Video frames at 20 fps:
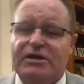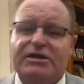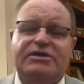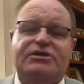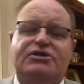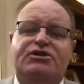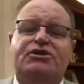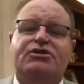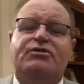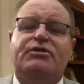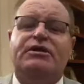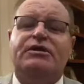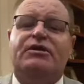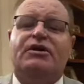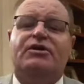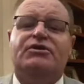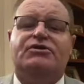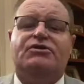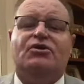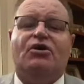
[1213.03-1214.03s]
It's during
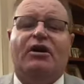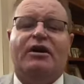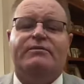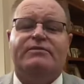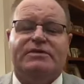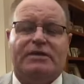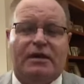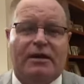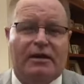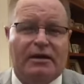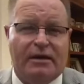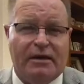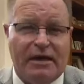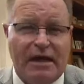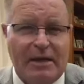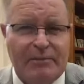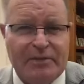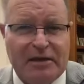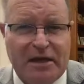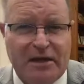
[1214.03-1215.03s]
those times,
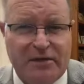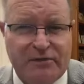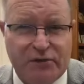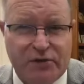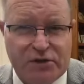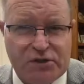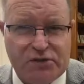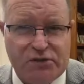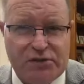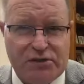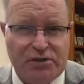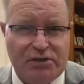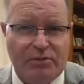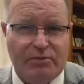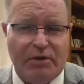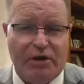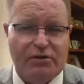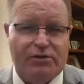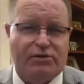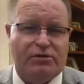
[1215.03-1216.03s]
uh, happy anniversary to
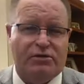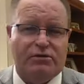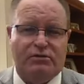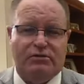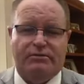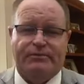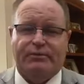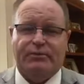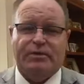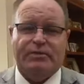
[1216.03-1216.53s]
you both, too.